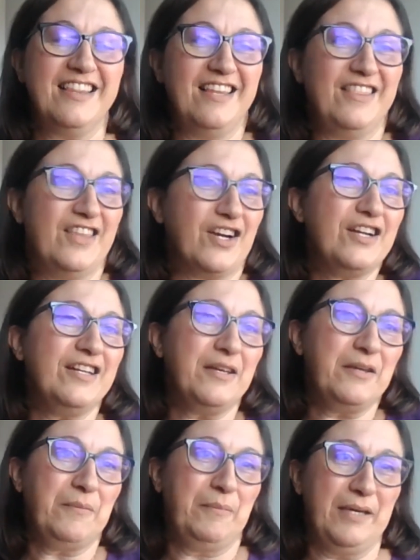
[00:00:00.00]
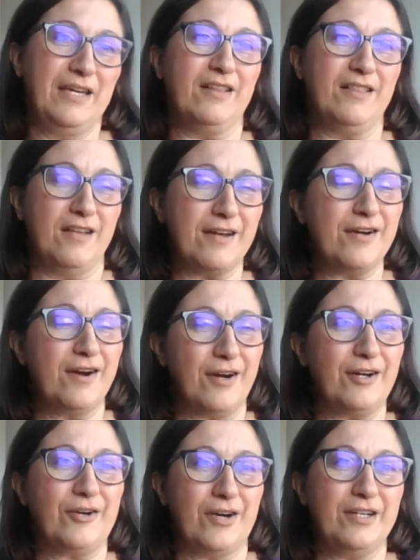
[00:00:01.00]
then they're going to be a lot
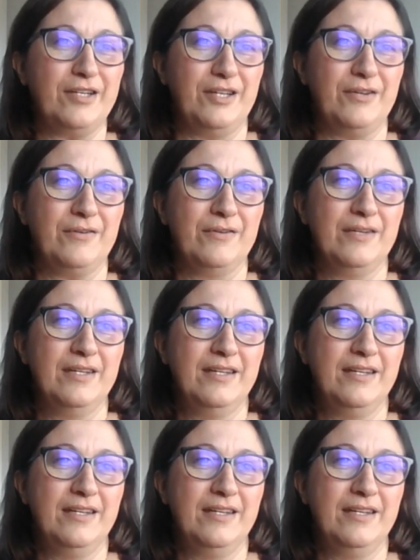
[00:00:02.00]
harder on you.